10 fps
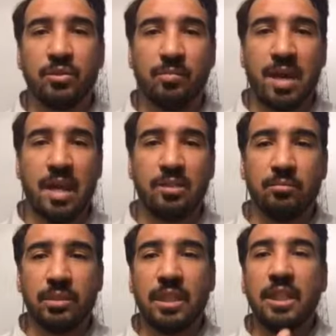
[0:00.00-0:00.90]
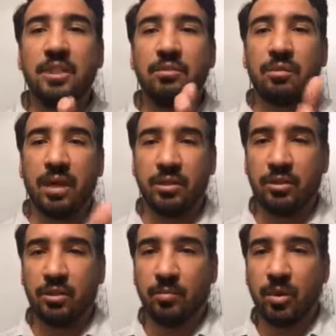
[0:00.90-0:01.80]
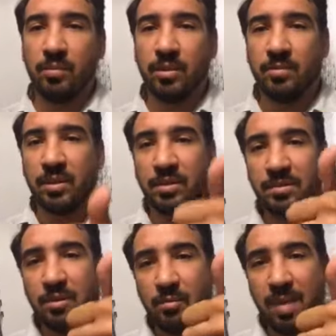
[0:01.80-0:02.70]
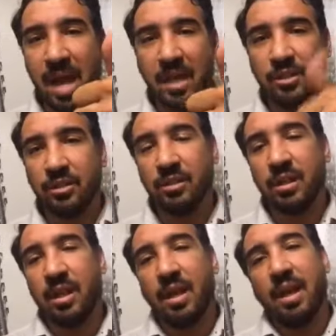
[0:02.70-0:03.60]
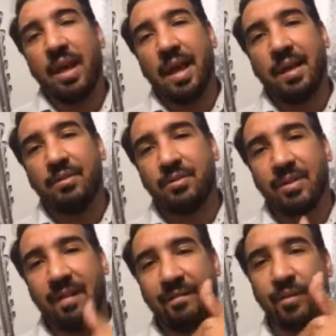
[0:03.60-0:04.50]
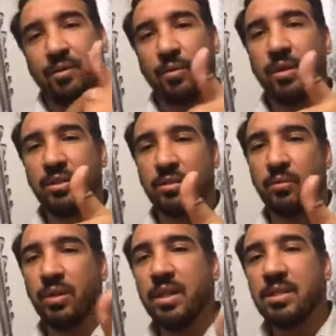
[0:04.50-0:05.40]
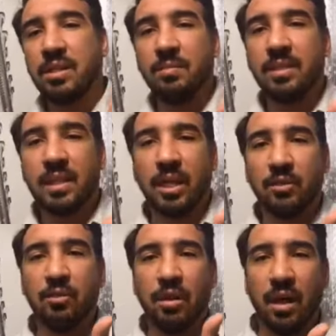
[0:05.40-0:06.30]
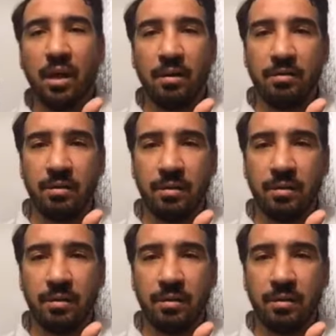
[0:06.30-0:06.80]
your passion will lead you right into your purpose, because the passion answers that first question. What is something that you love?